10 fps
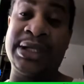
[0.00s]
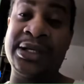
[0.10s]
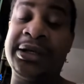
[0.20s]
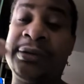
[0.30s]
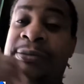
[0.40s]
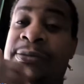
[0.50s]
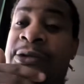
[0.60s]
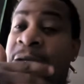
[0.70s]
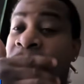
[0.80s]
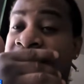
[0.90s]
up,
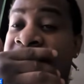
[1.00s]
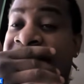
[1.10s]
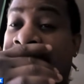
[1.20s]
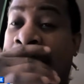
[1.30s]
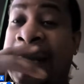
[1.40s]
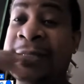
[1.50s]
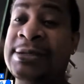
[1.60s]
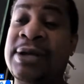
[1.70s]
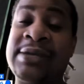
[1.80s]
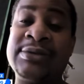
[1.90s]
and stuff like that. So
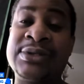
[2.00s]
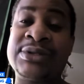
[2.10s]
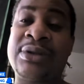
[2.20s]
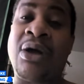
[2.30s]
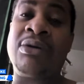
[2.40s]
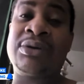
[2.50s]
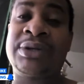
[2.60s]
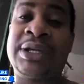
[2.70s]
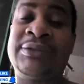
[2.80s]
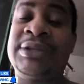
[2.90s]
that's all
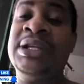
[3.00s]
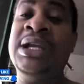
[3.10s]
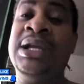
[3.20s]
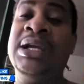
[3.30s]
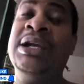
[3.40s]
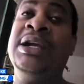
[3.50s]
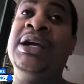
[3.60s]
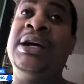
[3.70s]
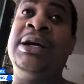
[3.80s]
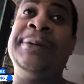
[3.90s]
gravy.
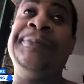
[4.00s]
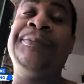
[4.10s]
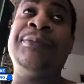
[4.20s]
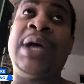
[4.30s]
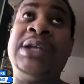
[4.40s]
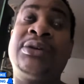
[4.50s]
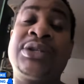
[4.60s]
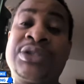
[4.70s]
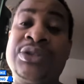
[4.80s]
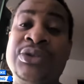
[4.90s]
I know
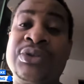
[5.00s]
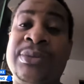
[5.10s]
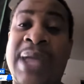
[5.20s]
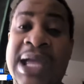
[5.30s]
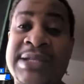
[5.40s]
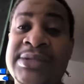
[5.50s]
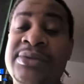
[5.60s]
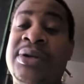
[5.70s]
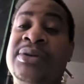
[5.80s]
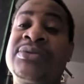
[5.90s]
that you're using
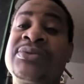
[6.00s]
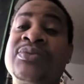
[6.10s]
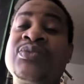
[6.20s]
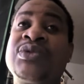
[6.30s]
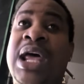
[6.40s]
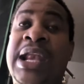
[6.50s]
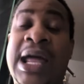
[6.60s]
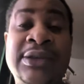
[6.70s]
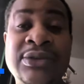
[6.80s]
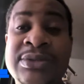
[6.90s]
MaxiGrow, and I
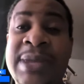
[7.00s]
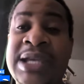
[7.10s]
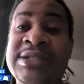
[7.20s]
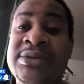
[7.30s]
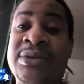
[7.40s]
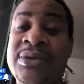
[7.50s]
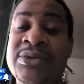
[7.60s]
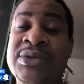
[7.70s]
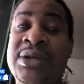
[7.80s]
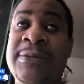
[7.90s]
use MaxiGrow,
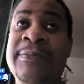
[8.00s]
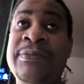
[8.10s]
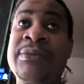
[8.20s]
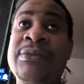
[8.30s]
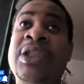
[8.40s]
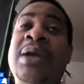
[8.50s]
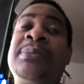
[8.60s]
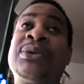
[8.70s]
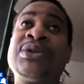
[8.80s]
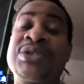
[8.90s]
so I'm
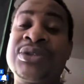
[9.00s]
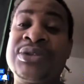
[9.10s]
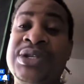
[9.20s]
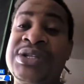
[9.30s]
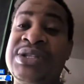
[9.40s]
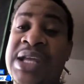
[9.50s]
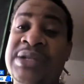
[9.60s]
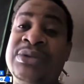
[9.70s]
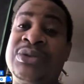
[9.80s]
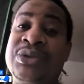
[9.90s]
pretty sure that it's not the
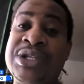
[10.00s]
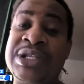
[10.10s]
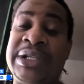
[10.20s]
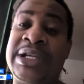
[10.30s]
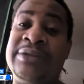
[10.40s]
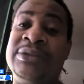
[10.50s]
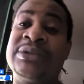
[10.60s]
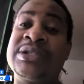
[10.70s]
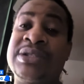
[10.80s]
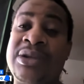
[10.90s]
nutrition level
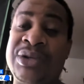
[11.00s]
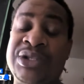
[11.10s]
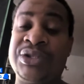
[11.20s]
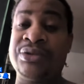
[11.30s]
as long as